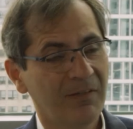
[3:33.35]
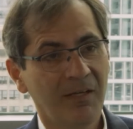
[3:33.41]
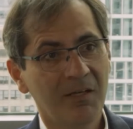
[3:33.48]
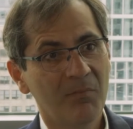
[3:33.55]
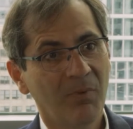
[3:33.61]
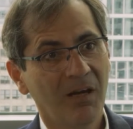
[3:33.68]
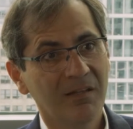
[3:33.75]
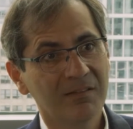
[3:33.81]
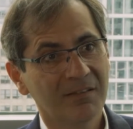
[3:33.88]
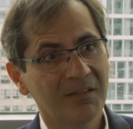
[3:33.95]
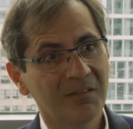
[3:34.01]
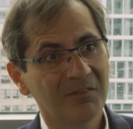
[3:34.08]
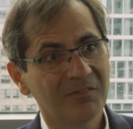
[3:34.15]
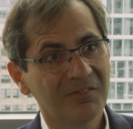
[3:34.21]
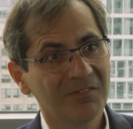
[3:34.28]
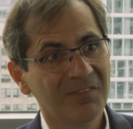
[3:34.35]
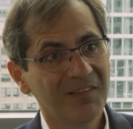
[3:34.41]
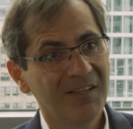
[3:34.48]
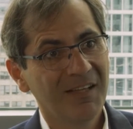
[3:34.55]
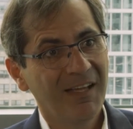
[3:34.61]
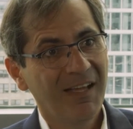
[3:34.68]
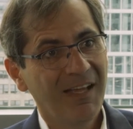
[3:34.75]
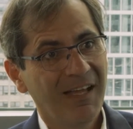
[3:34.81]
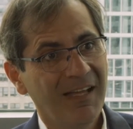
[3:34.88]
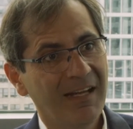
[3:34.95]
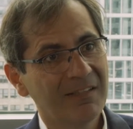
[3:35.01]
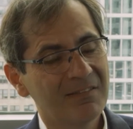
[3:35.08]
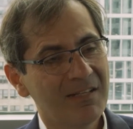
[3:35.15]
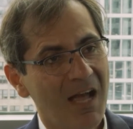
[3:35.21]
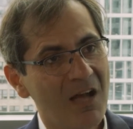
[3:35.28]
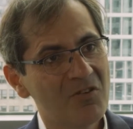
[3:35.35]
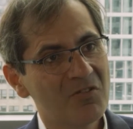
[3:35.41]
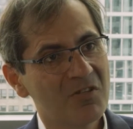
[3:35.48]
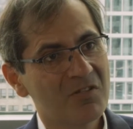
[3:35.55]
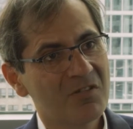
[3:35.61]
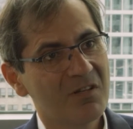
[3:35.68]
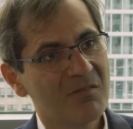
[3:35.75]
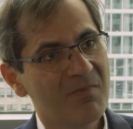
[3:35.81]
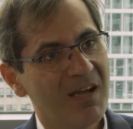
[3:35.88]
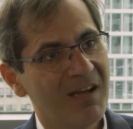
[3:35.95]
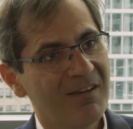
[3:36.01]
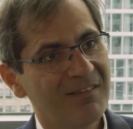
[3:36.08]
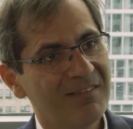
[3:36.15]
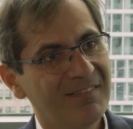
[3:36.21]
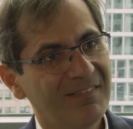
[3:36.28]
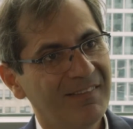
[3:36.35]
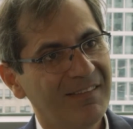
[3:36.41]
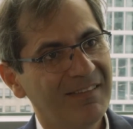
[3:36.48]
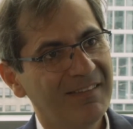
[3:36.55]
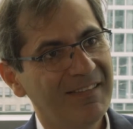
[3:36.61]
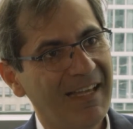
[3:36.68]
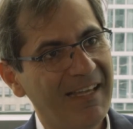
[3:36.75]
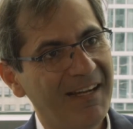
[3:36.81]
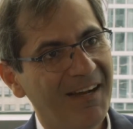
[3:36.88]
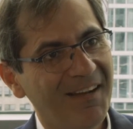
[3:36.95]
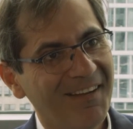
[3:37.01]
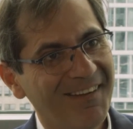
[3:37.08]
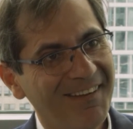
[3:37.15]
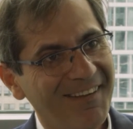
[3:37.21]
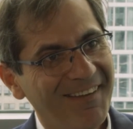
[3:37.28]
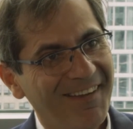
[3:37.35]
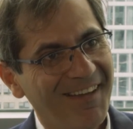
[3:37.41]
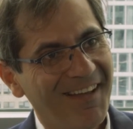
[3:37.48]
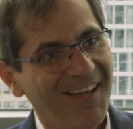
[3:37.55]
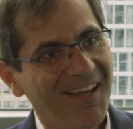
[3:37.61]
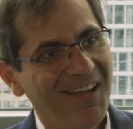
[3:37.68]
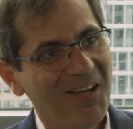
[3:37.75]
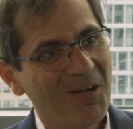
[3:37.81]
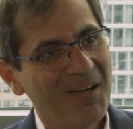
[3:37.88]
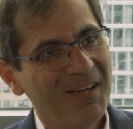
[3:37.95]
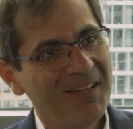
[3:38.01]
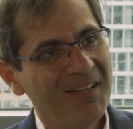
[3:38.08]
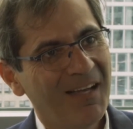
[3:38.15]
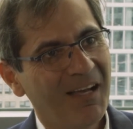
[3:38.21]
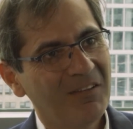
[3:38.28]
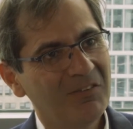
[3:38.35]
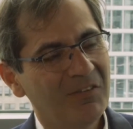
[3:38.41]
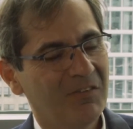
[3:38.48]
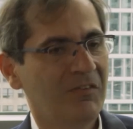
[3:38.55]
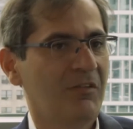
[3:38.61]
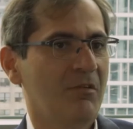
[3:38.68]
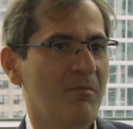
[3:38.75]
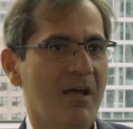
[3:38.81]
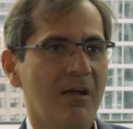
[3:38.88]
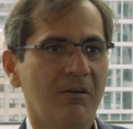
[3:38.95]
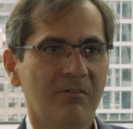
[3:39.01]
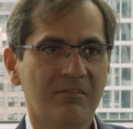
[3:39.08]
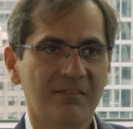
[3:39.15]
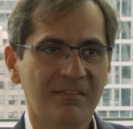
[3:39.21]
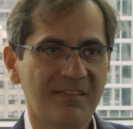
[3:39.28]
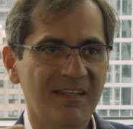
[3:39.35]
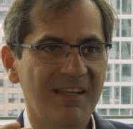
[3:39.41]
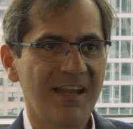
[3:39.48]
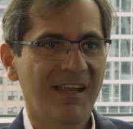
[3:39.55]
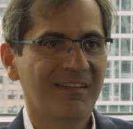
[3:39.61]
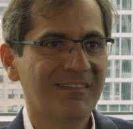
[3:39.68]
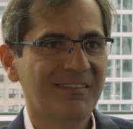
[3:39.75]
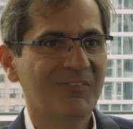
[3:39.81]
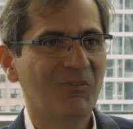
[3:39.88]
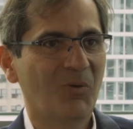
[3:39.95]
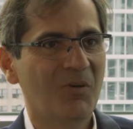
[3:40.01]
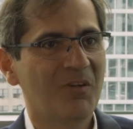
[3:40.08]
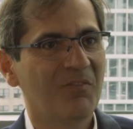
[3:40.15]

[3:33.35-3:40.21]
very positive. And it's not just about data. And not just about the next sort